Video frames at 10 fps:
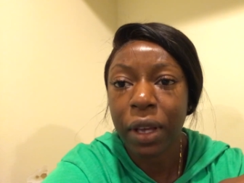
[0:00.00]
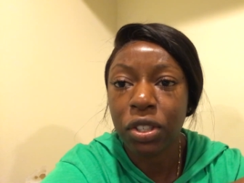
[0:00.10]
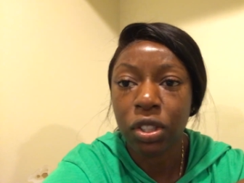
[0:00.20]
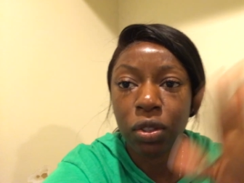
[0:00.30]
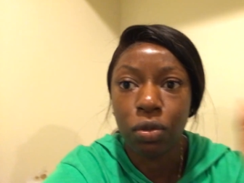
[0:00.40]
weight
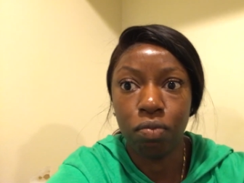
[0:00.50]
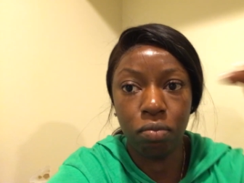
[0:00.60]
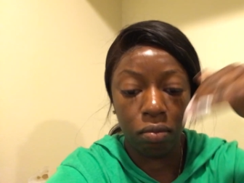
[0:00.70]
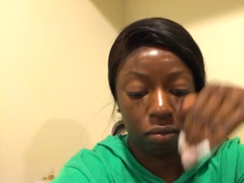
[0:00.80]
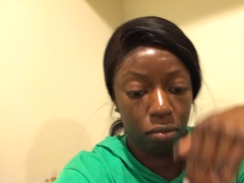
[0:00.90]
just
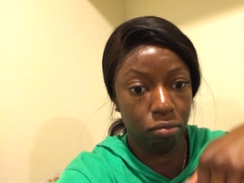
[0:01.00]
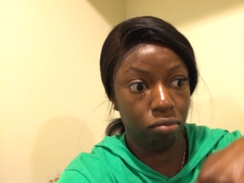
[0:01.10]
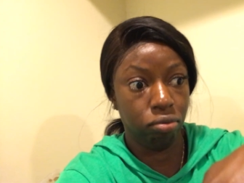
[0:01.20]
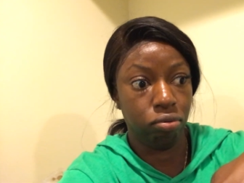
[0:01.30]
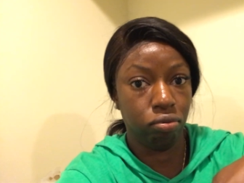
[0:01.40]

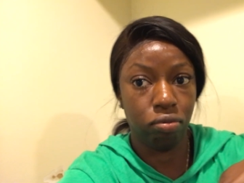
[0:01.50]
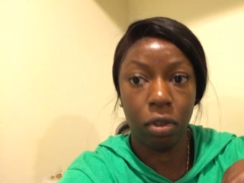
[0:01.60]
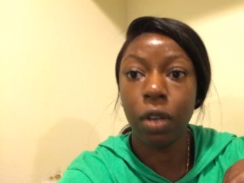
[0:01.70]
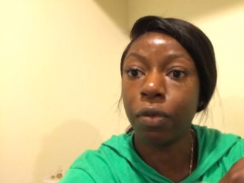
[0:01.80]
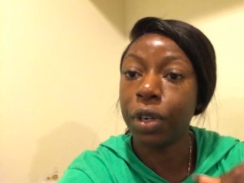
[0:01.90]

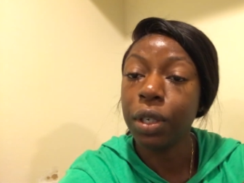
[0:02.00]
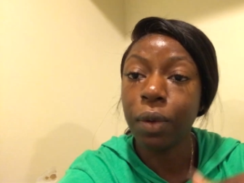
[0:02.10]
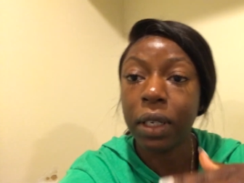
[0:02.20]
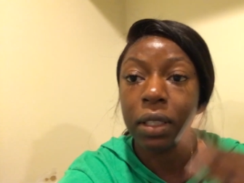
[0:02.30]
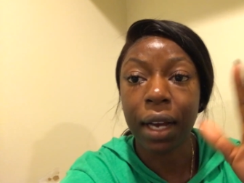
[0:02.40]
it really
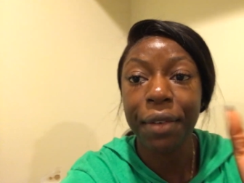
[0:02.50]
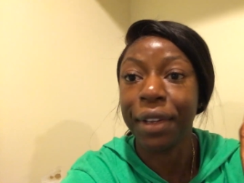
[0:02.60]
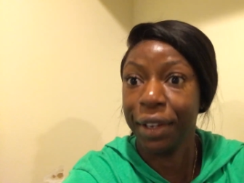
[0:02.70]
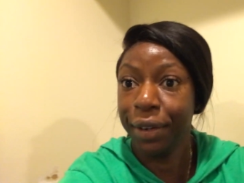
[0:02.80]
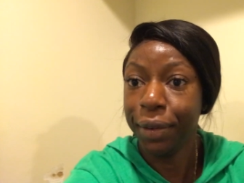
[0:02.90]
went
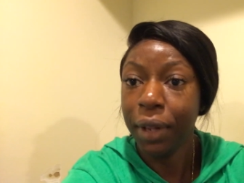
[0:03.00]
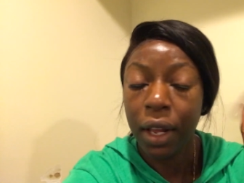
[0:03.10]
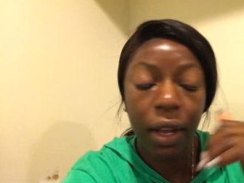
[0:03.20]
downhill.